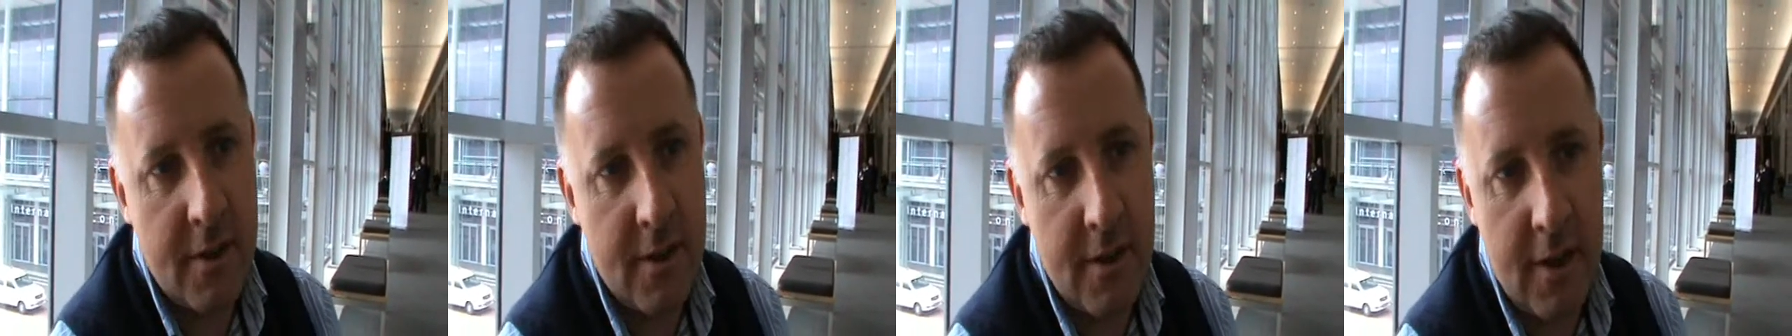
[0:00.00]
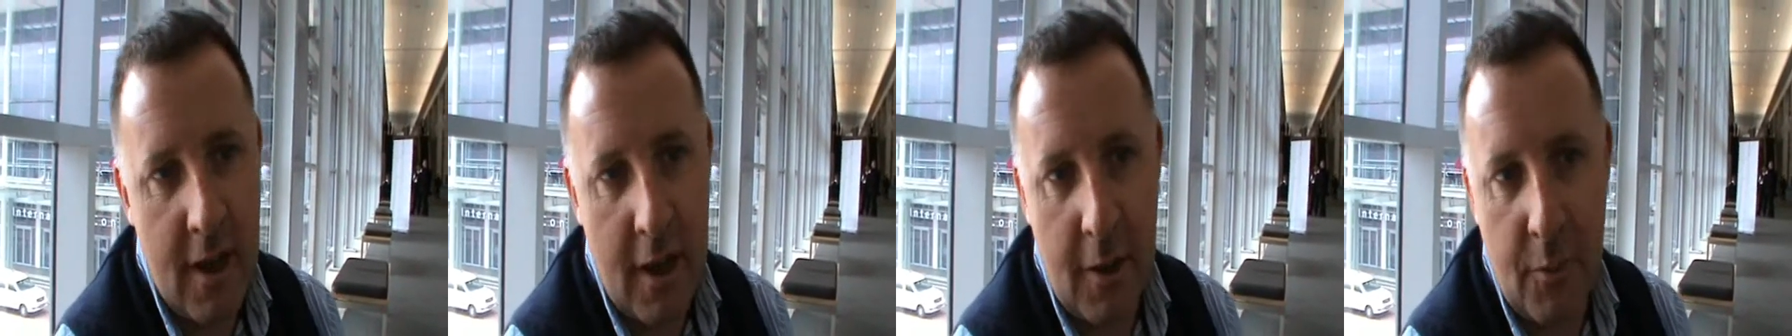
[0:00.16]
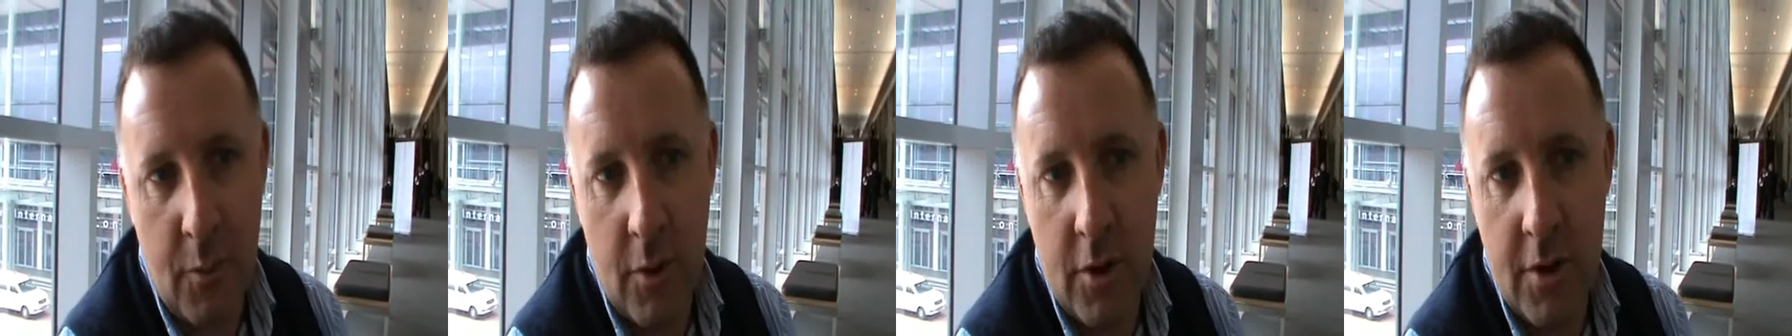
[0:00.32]

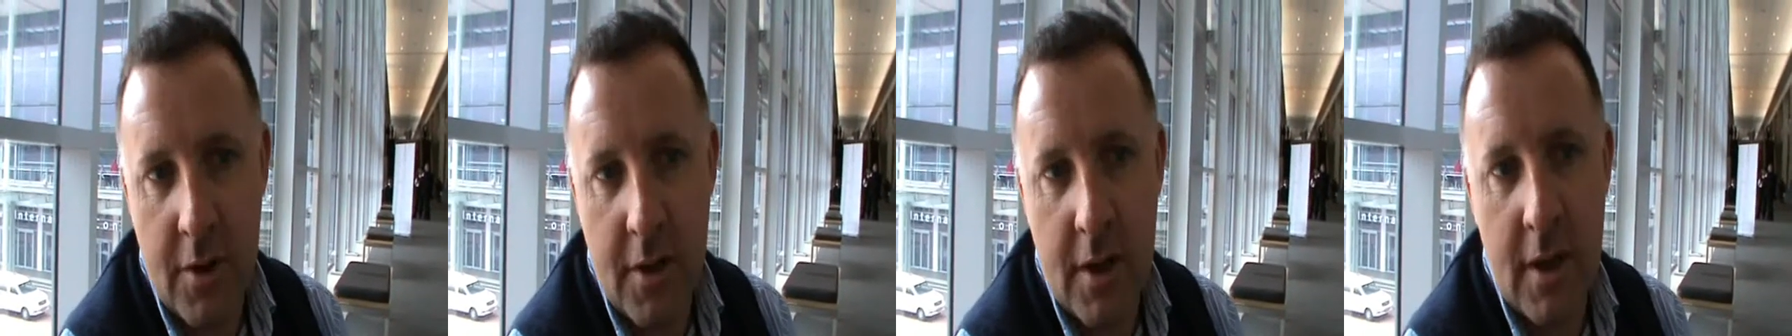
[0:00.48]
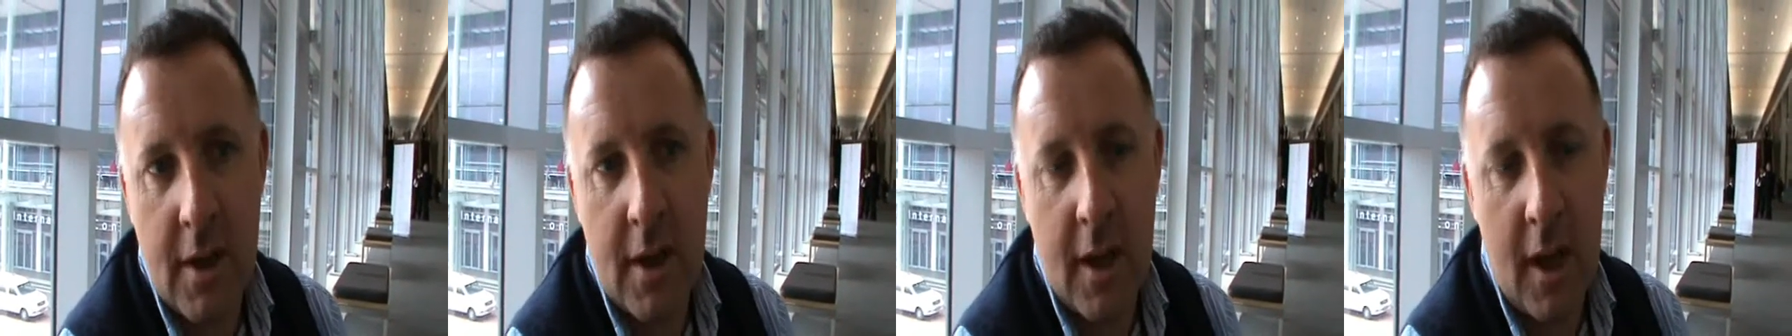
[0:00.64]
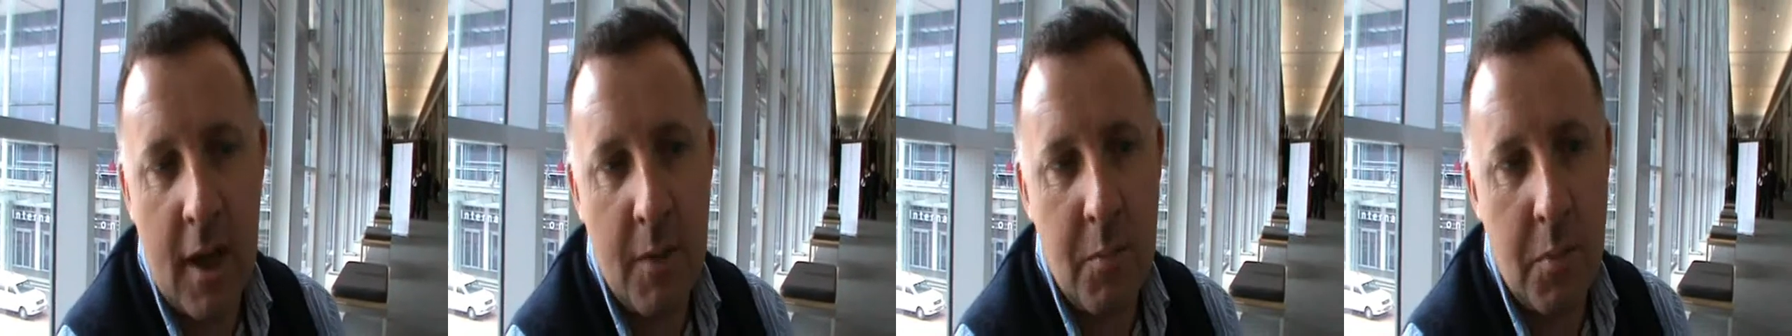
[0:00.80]
and
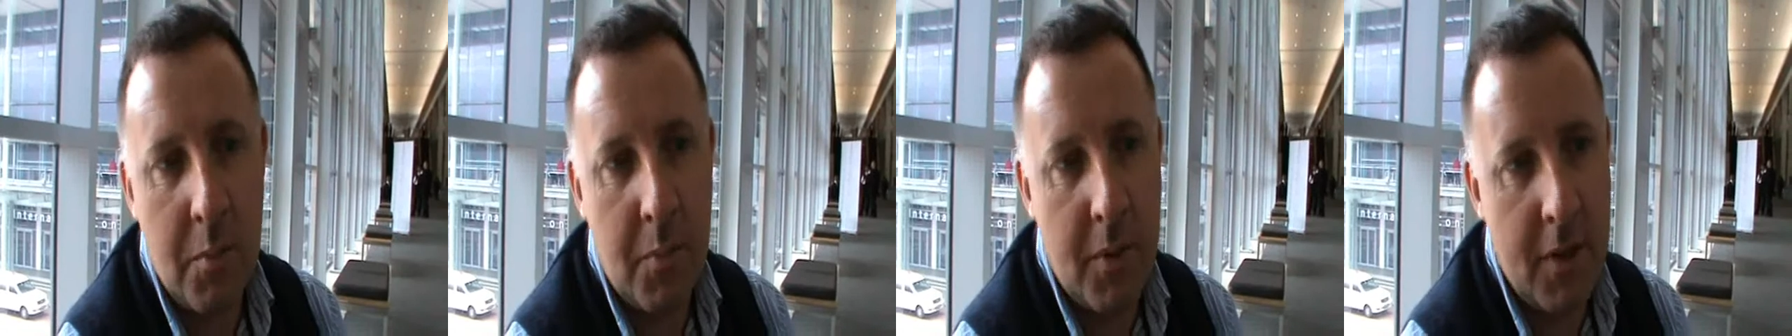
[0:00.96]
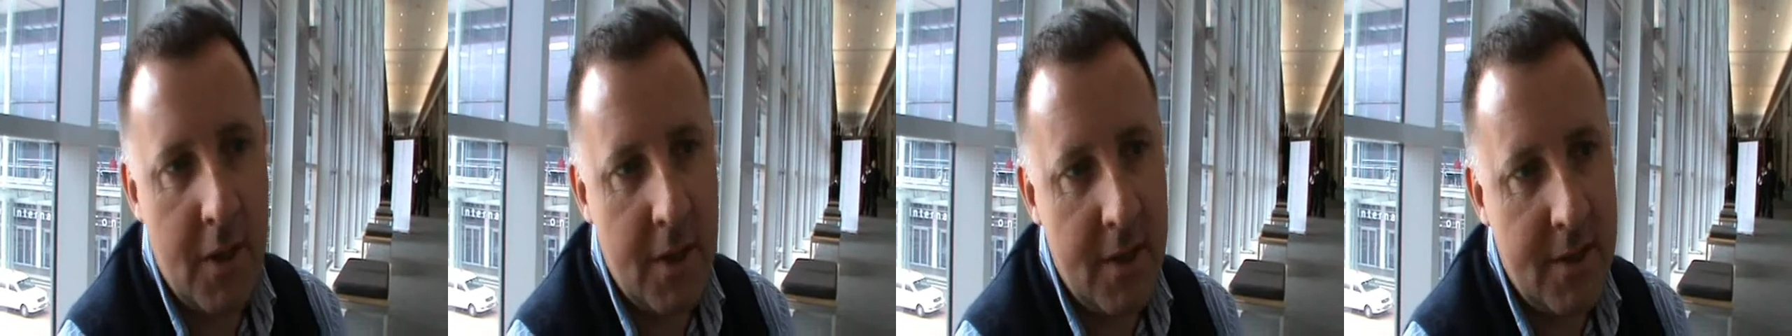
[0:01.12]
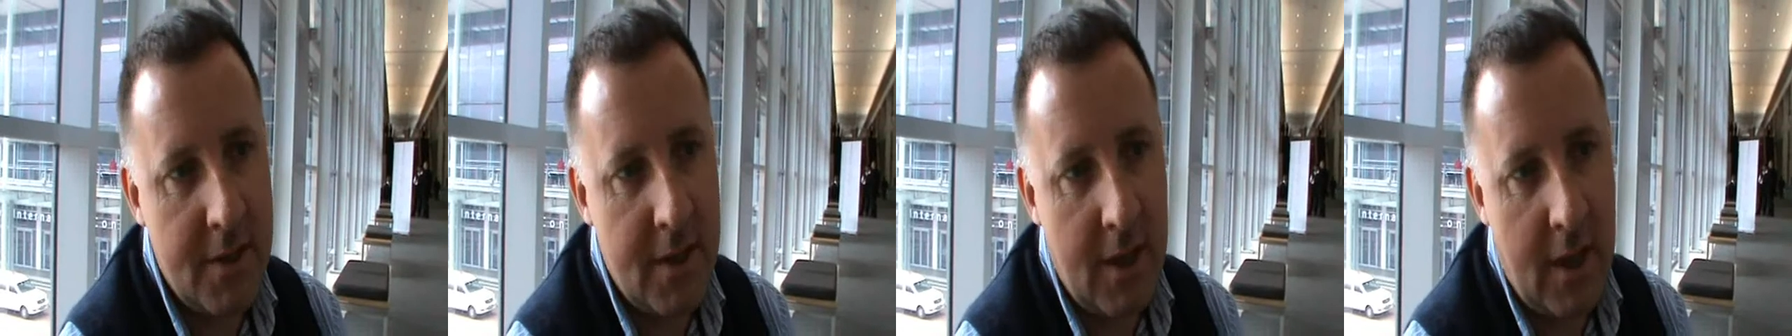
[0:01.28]
networking
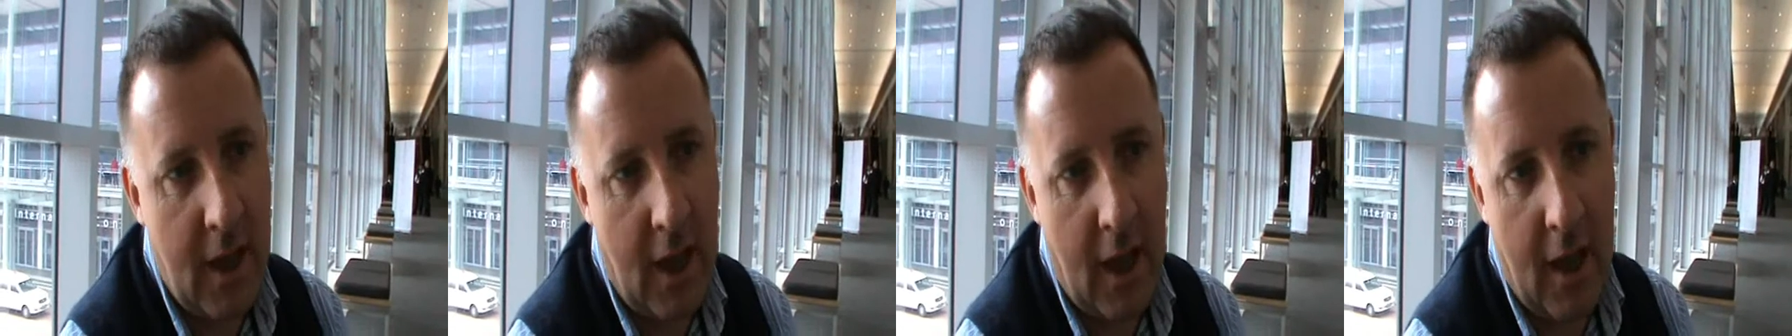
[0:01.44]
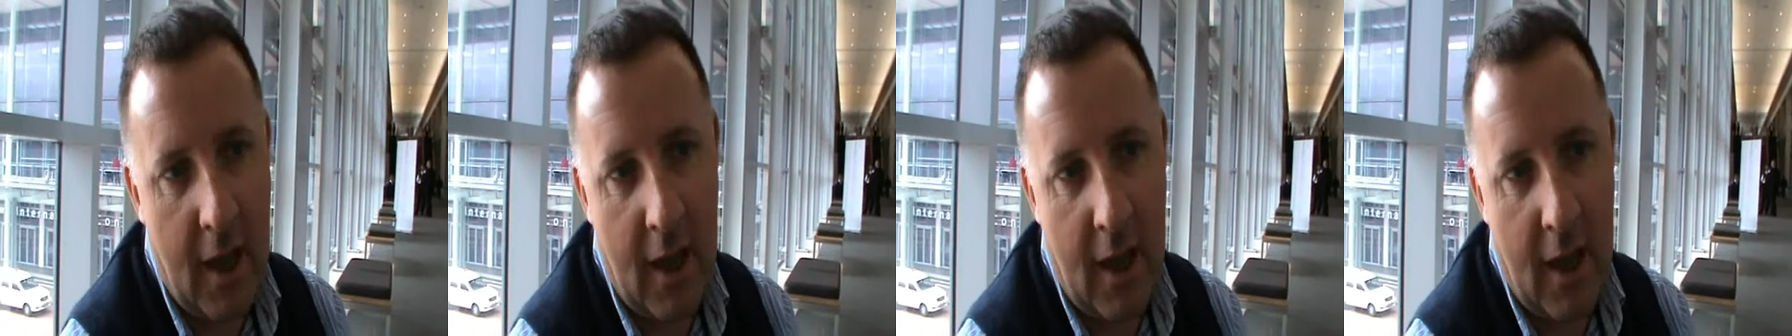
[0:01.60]
capability